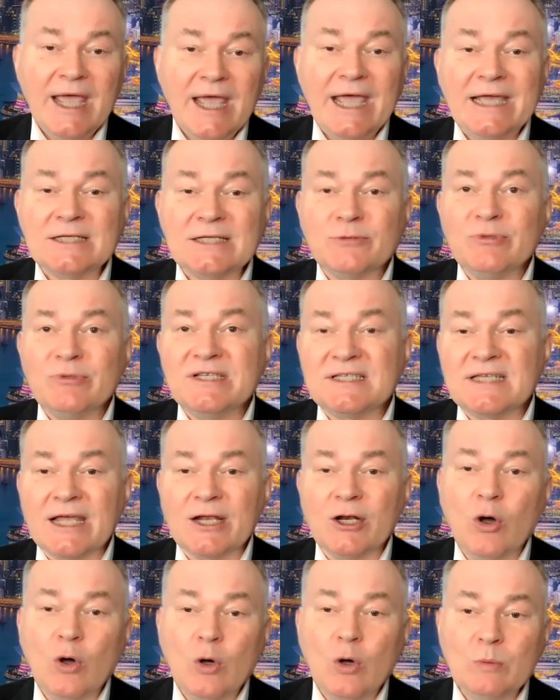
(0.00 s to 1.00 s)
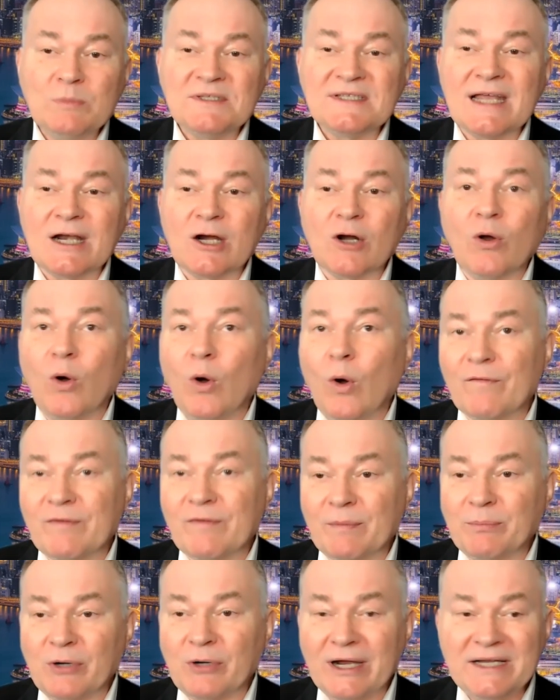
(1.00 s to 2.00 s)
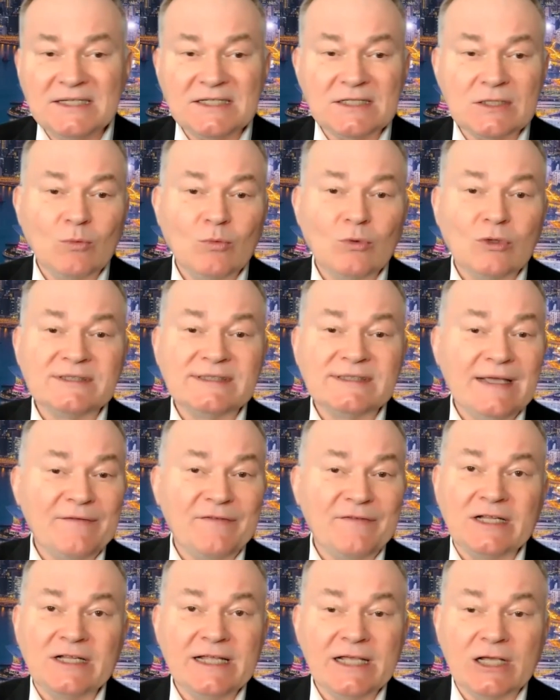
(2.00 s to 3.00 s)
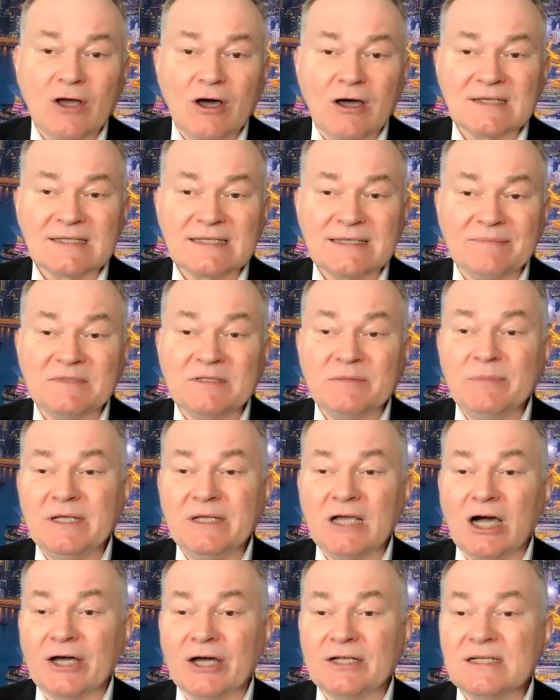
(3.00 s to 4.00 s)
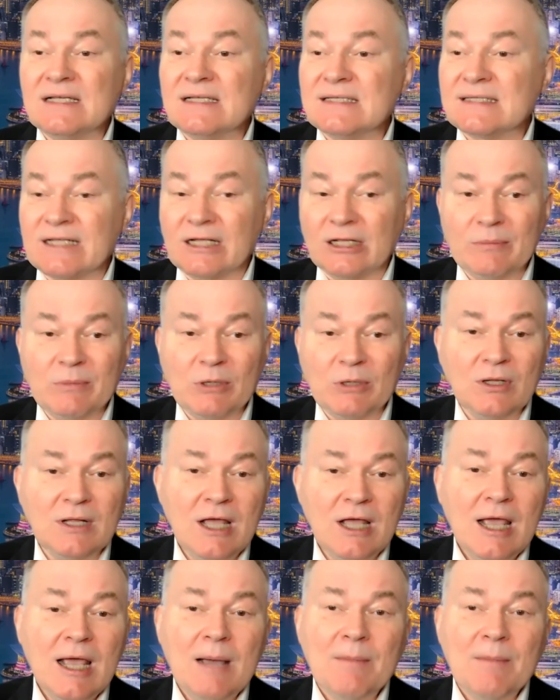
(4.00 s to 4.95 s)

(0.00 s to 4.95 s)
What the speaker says: As we said, homes that are overpriced will definitely cause them to be unsellable,